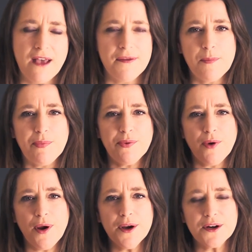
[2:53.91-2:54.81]
that
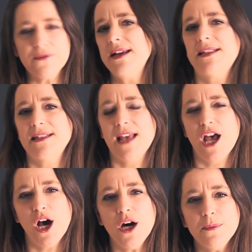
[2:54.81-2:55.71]
progress
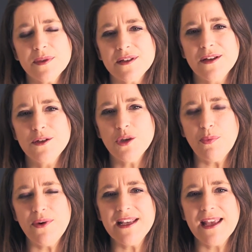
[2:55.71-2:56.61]
helps to
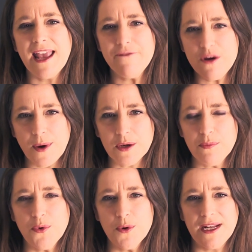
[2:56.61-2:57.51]
bring everyone
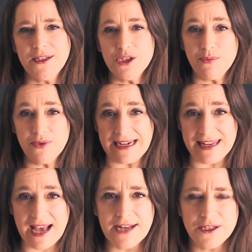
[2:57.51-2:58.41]
on board and to bring
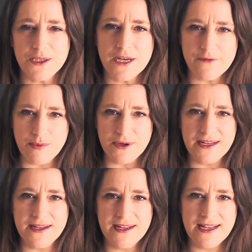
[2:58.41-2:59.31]
light to everybody.